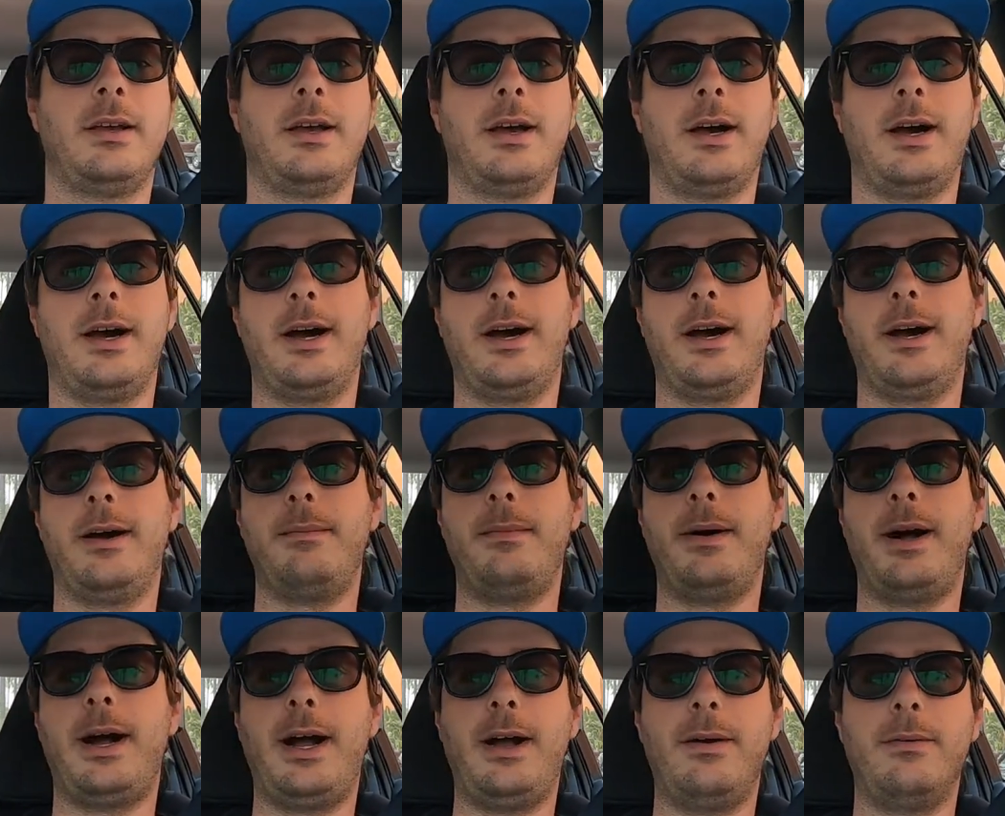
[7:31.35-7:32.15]

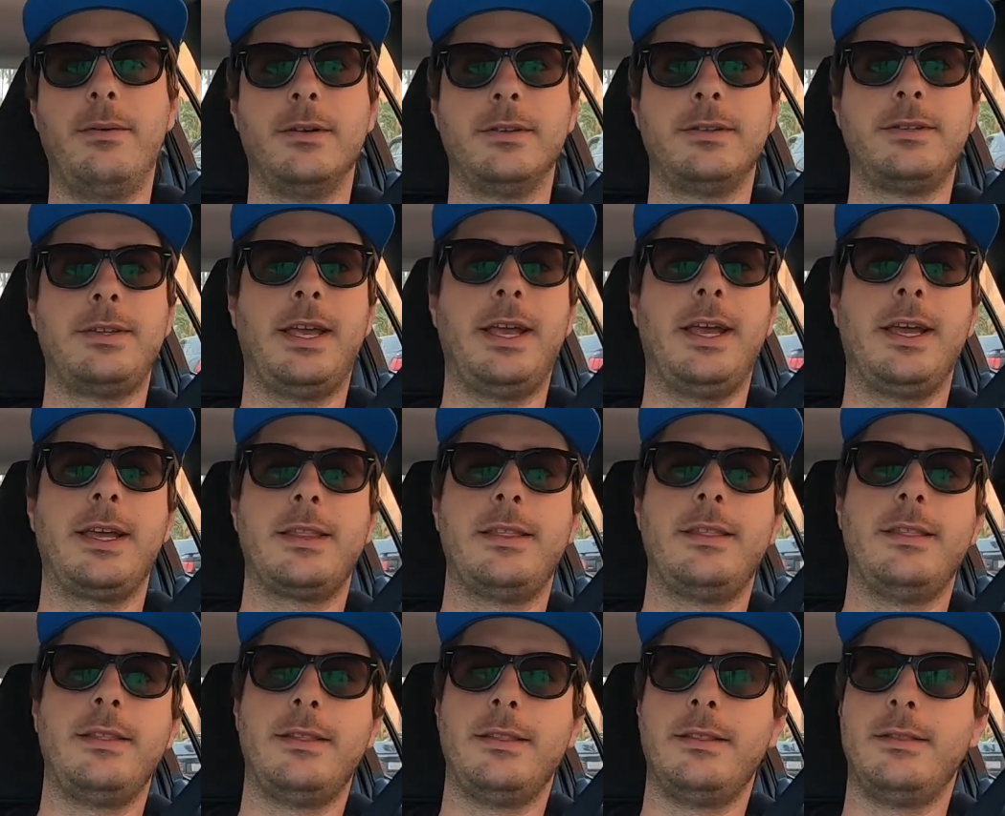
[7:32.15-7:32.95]
I will take
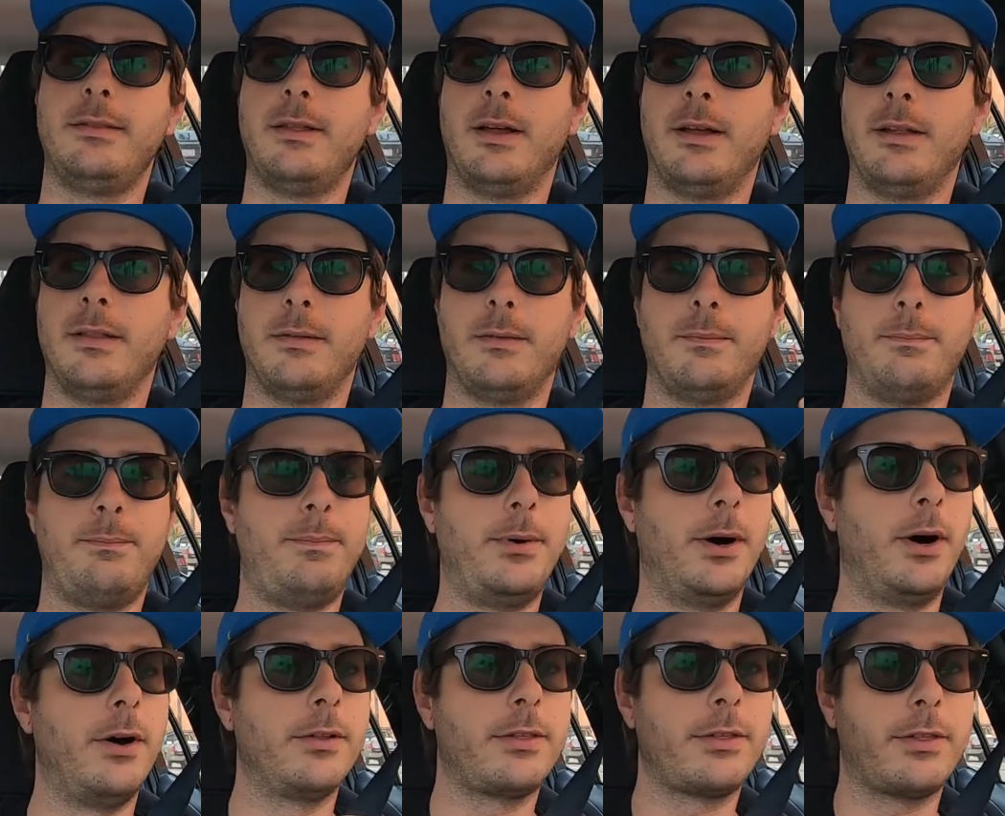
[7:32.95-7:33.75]

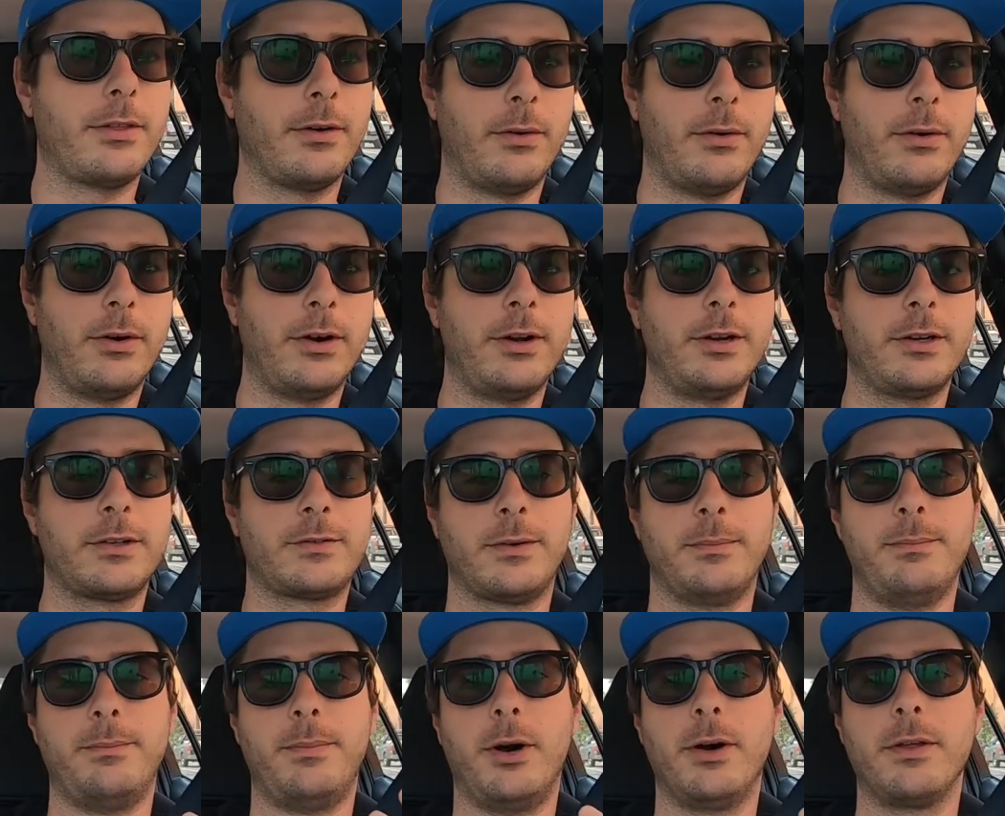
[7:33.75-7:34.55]
both orders
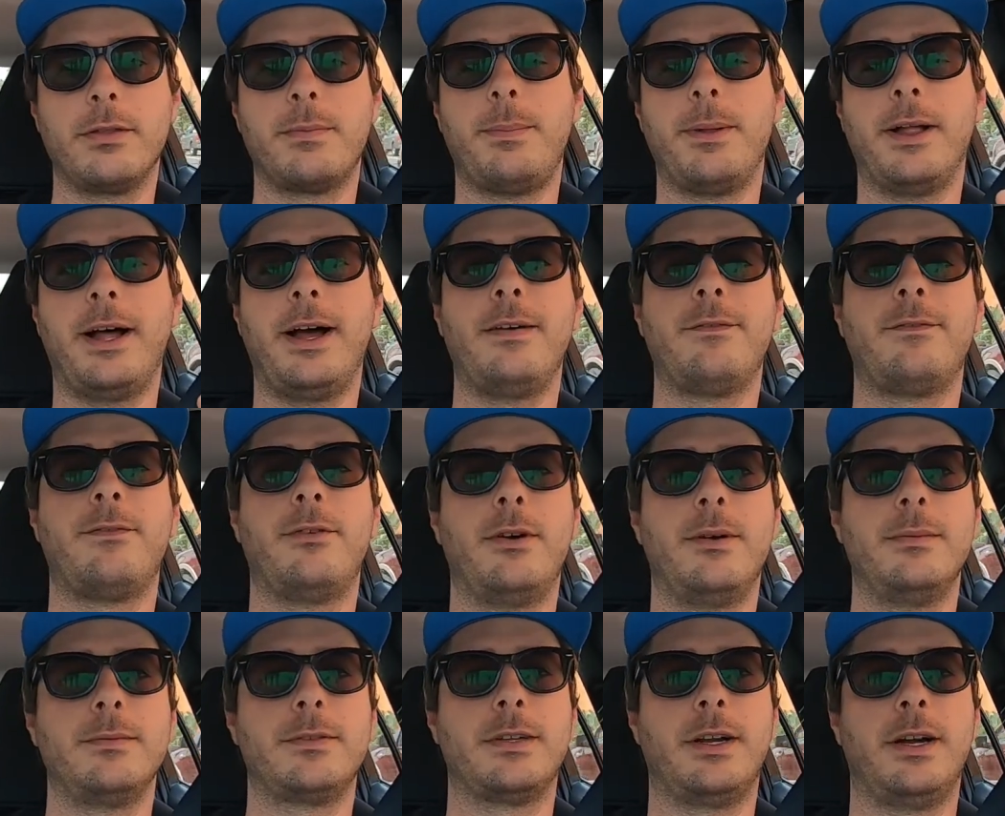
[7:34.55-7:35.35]
from both
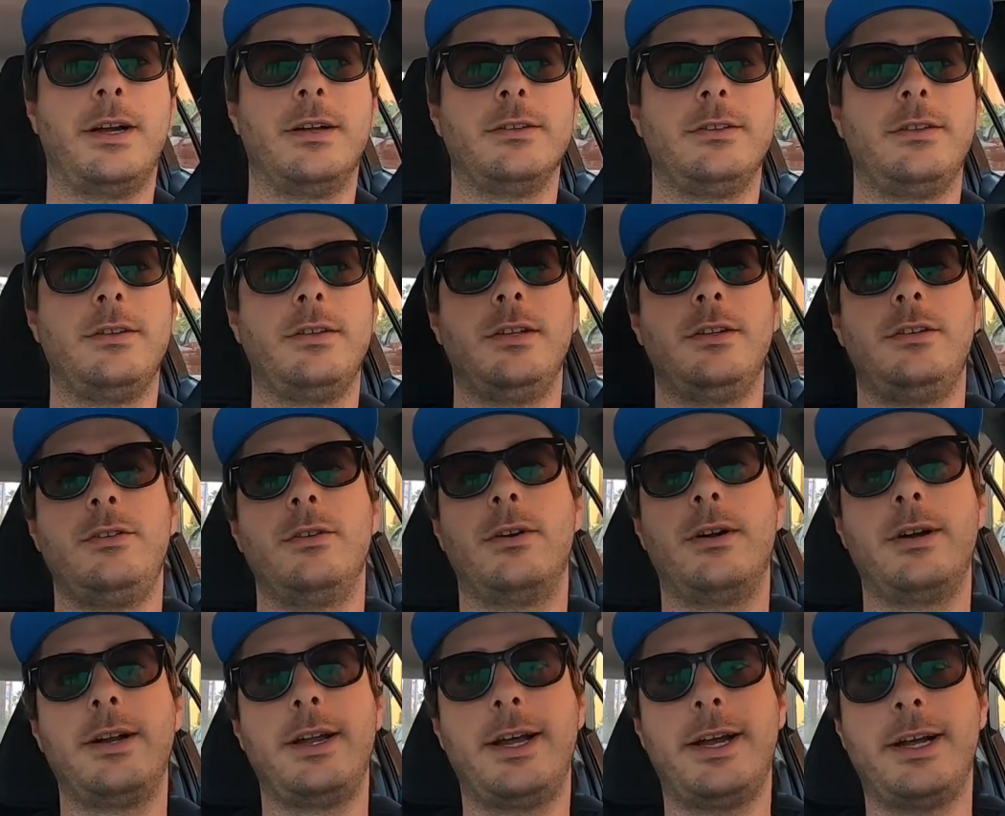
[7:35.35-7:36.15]
platforms. So I'll do the
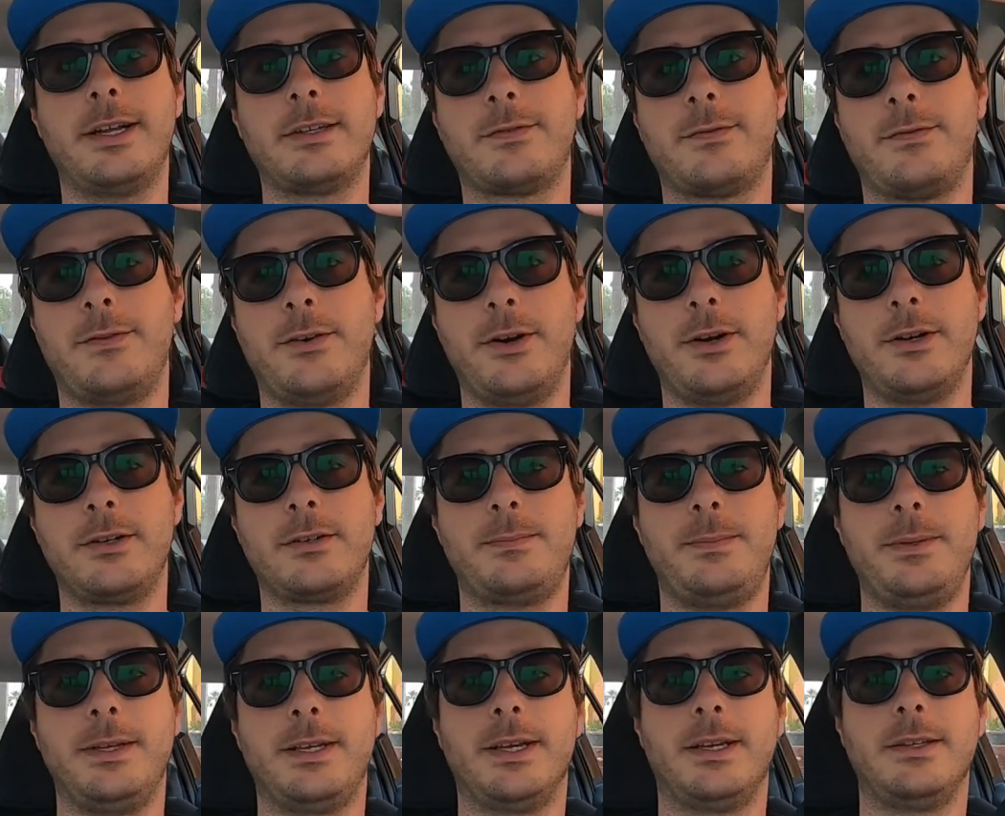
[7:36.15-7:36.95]
Doordash
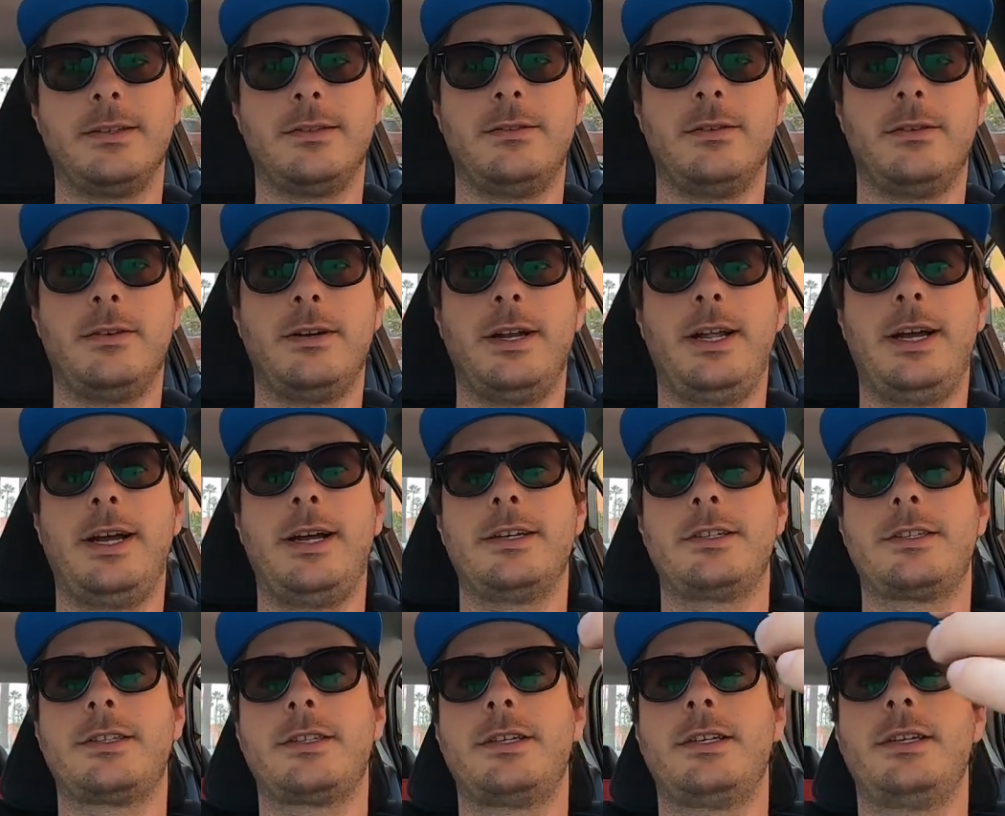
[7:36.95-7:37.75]
first, because
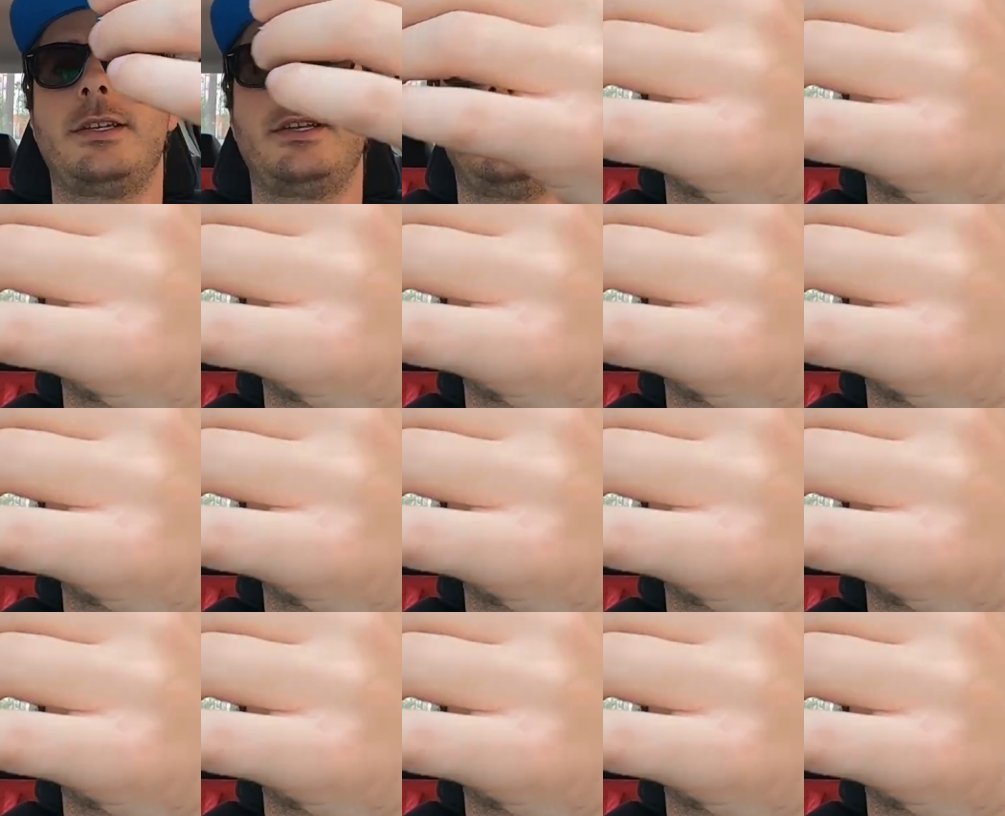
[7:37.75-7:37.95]
Doordash,